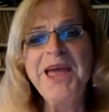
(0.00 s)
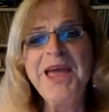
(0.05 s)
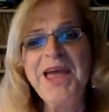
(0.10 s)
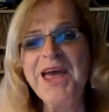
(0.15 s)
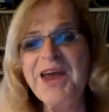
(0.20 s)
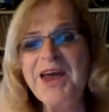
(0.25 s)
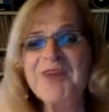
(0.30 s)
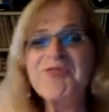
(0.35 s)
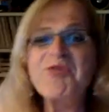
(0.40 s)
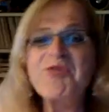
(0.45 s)

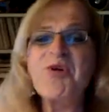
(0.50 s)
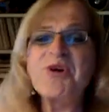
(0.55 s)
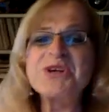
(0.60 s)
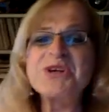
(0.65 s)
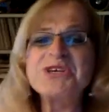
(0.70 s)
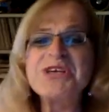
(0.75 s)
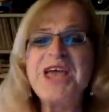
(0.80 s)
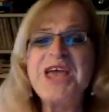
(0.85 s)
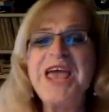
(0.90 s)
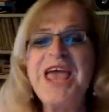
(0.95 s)
And of
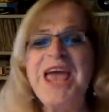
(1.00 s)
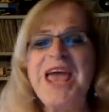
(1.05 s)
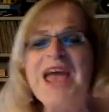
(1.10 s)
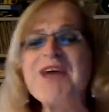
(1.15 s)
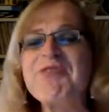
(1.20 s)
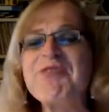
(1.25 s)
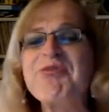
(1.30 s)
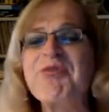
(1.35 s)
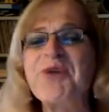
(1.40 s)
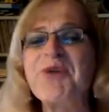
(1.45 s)
course,
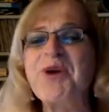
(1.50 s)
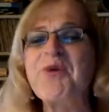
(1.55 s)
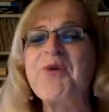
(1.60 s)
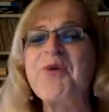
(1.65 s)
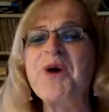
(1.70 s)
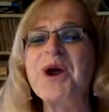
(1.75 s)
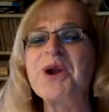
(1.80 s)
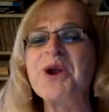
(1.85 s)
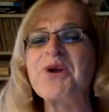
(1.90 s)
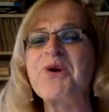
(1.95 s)

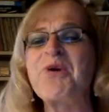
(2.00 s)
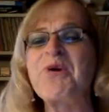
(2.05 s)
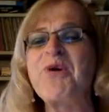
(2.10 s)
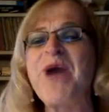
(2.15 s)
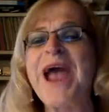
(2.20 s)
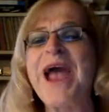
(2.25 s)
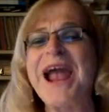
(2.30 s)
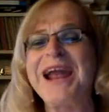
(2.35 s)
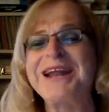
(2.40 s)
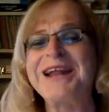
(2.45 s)
everyone
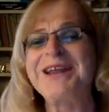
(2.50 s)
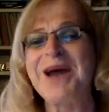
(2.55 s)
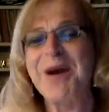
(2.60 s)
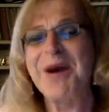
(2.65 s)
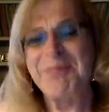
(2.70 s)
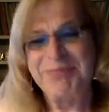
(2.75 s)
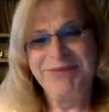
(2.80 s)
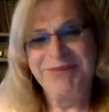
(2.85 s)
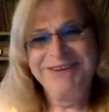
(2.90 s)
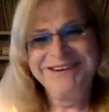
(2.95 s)
cracked
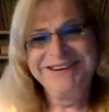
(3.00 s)
up.